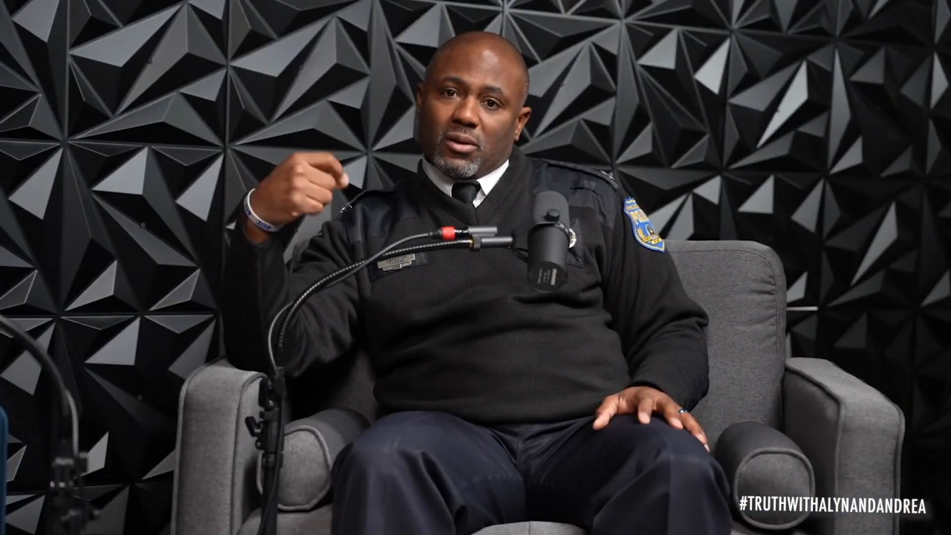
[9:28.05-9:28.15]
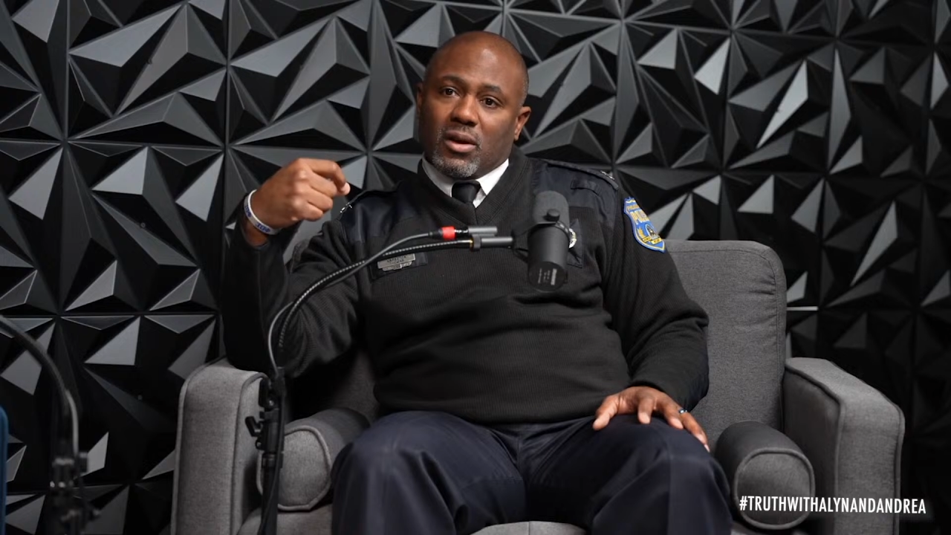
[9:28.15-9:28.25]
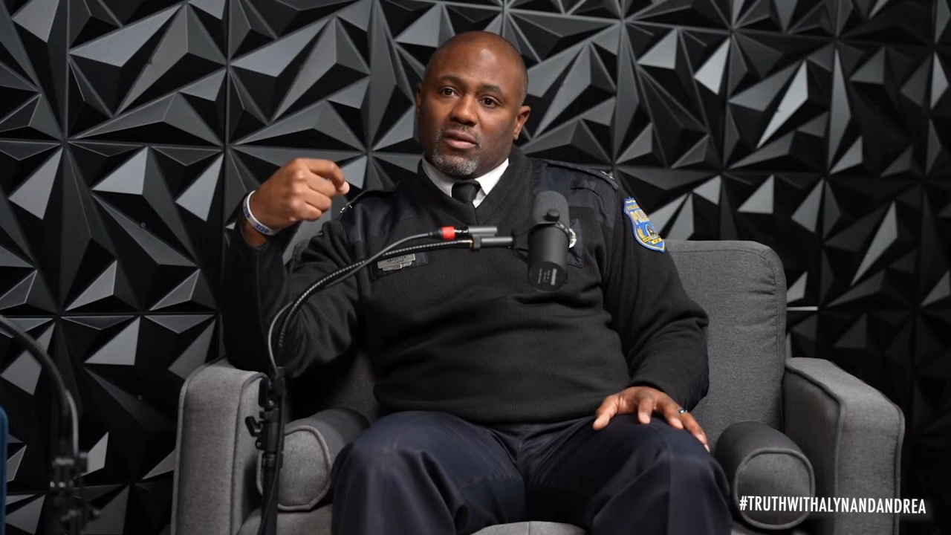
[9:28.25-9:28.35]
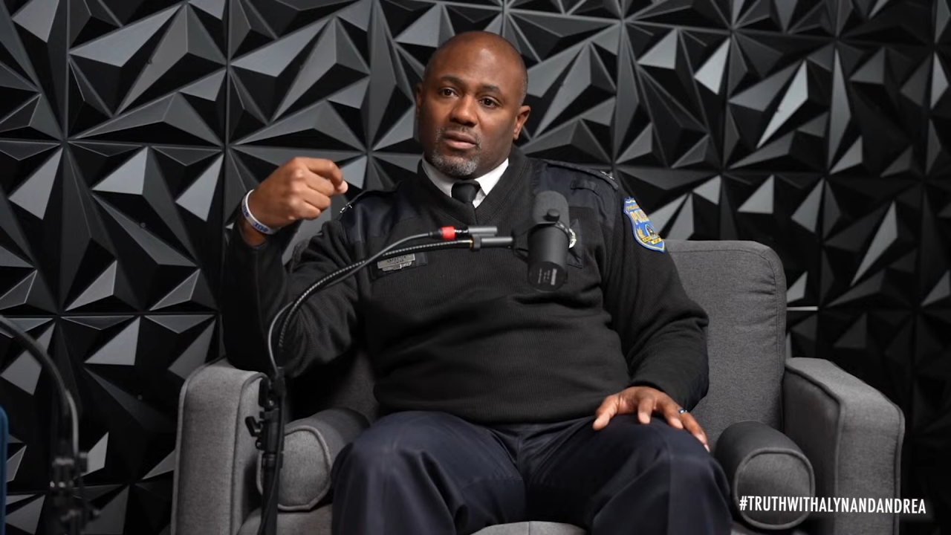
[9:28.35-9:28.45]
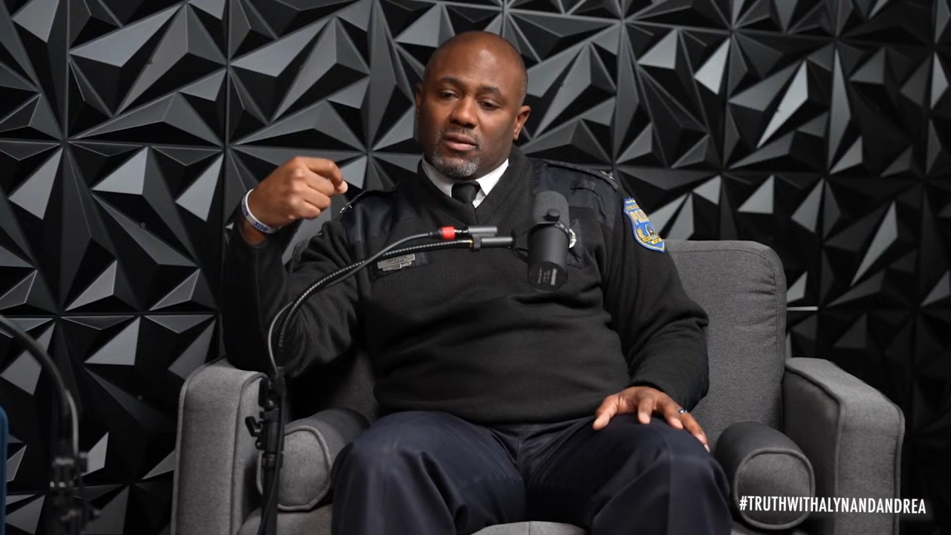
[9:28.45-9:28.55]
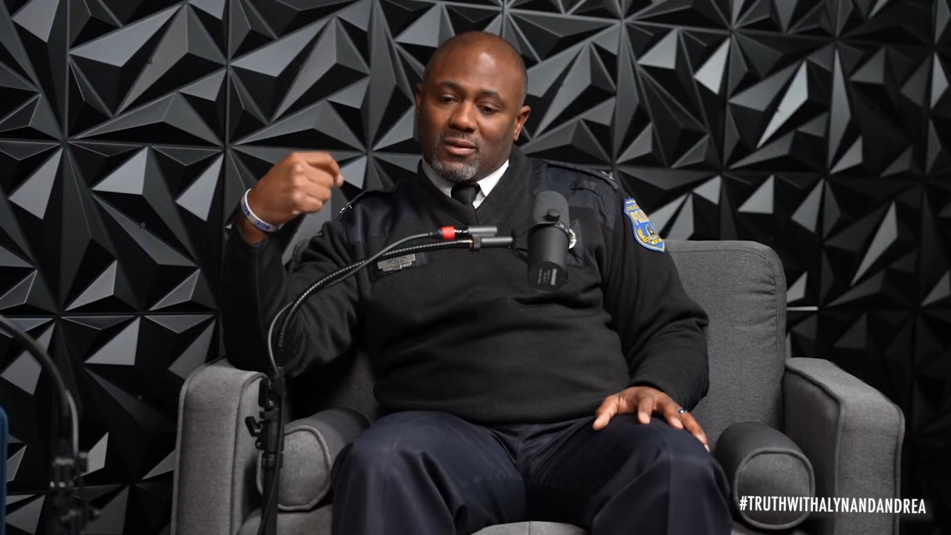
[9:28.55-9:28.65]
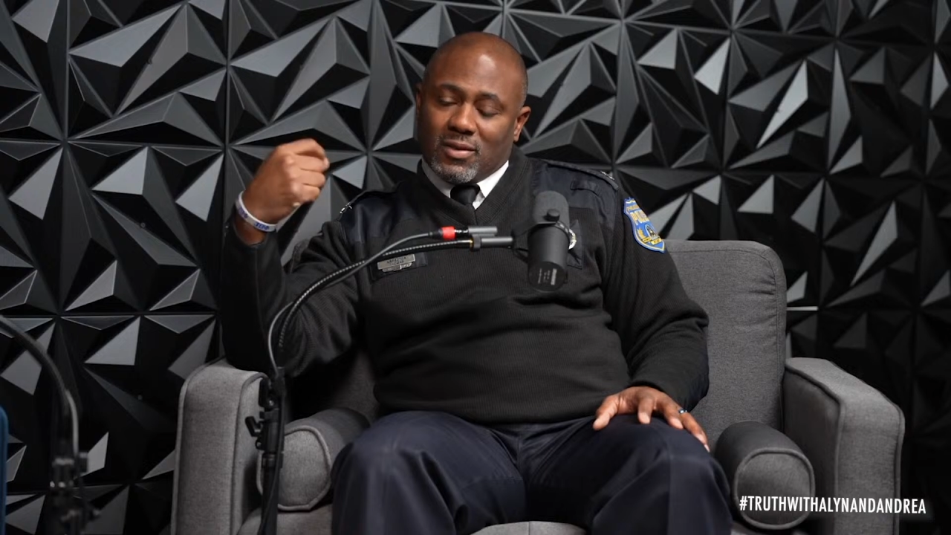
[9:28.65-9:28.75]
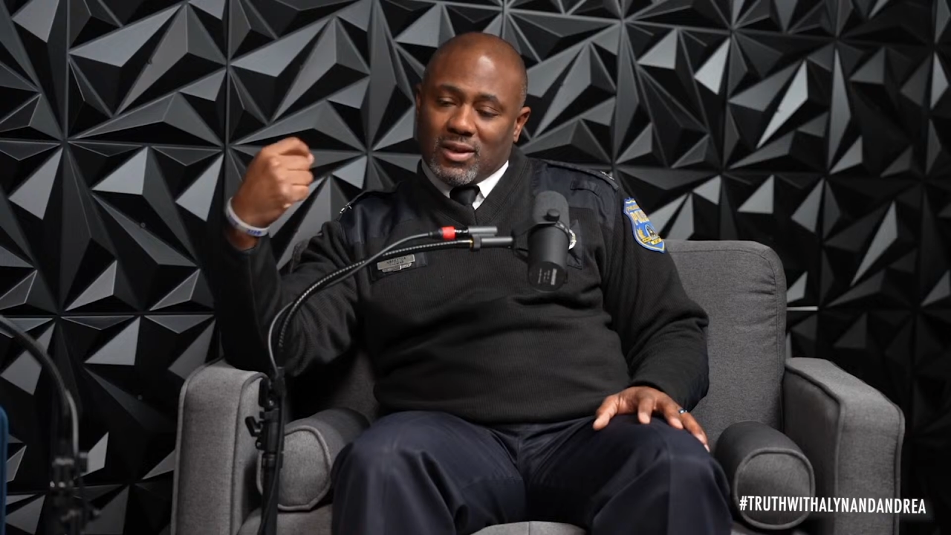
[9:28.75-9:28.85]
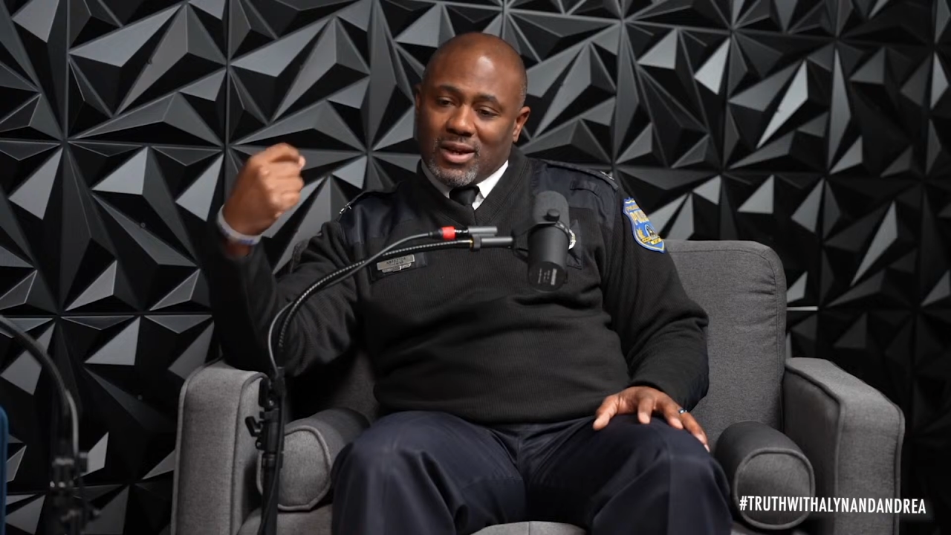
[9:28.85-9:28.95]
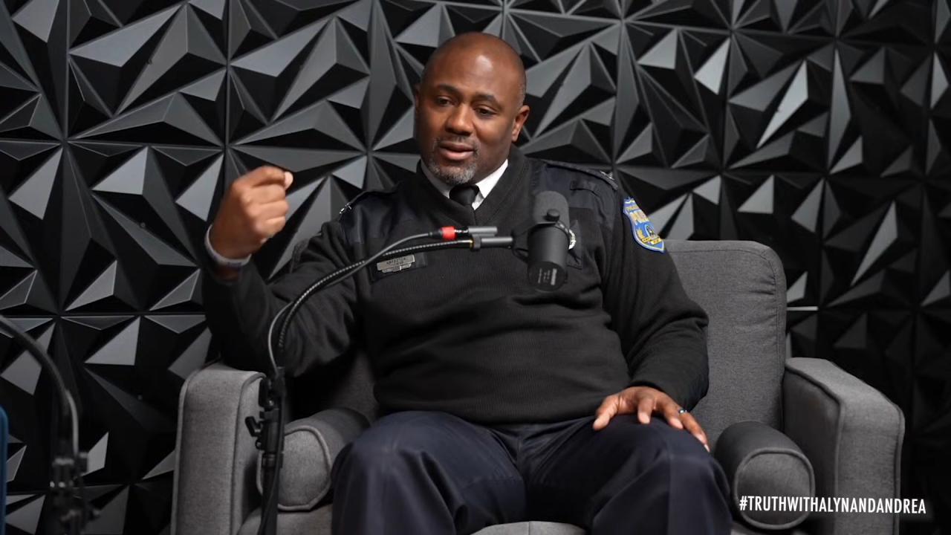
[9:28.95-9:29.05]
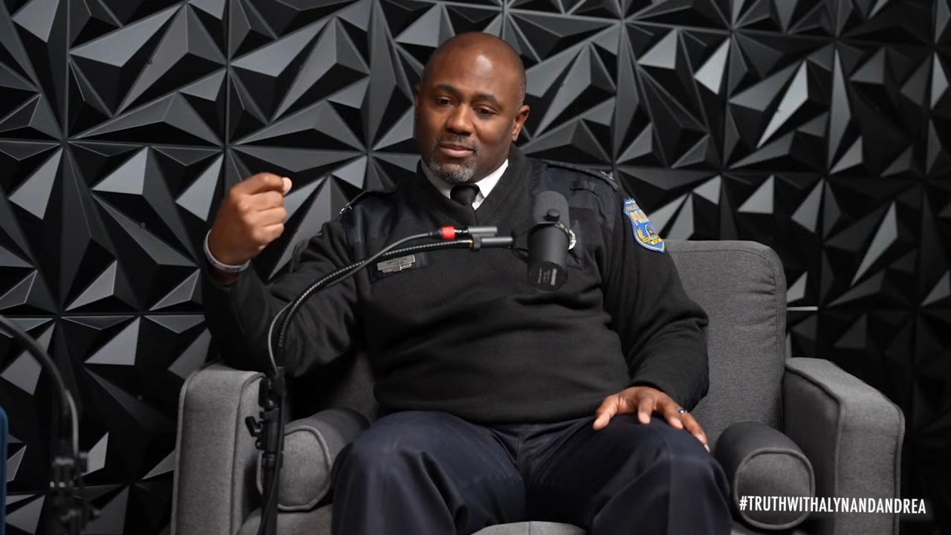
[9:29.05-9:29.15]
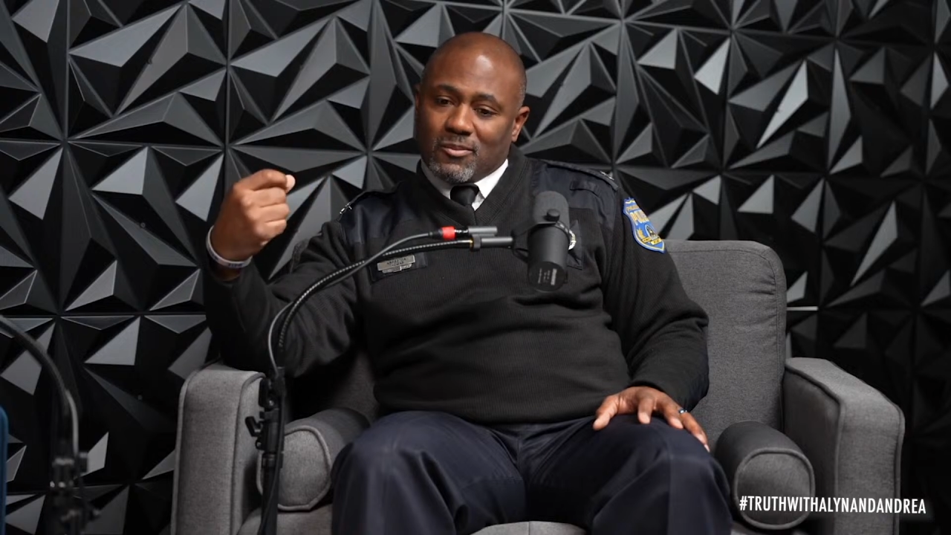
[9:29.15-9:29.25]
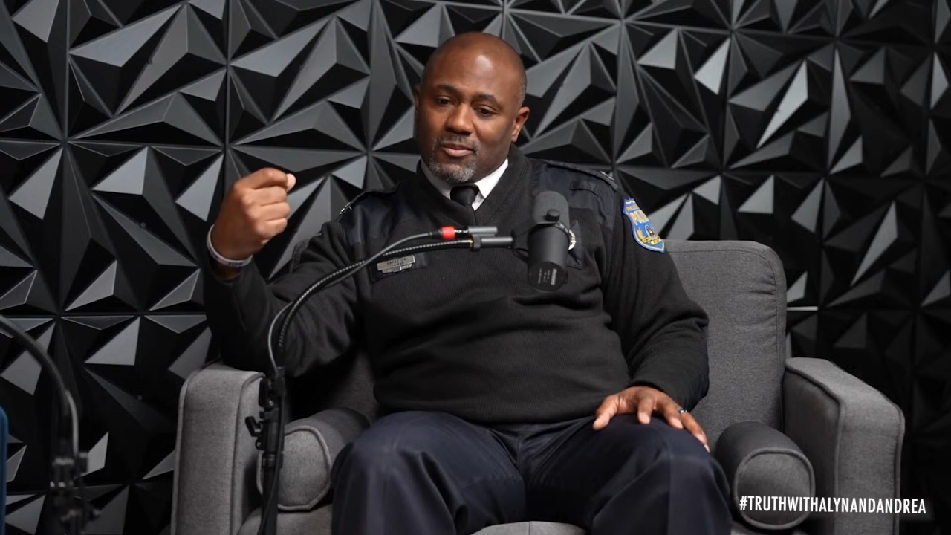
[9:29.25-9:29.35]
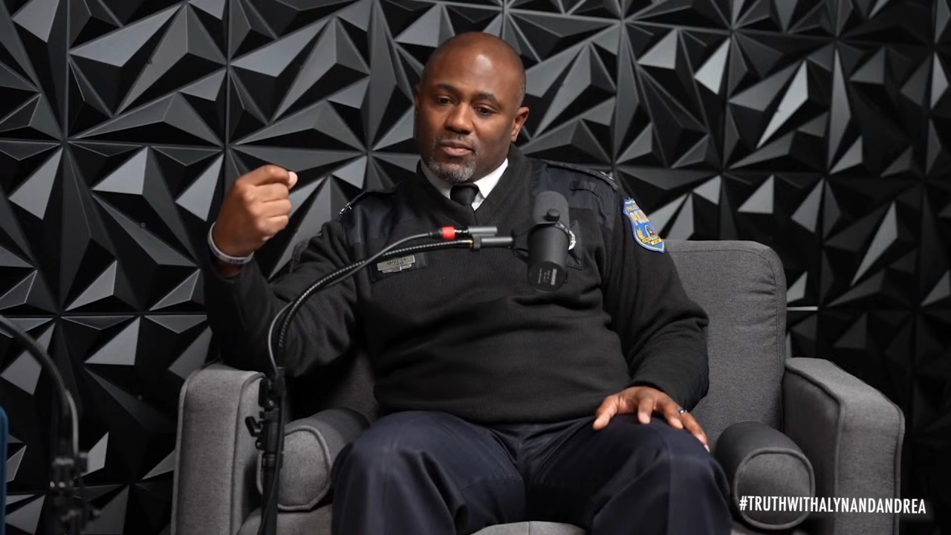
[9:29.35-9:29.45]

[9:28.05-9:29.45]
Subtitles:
us to then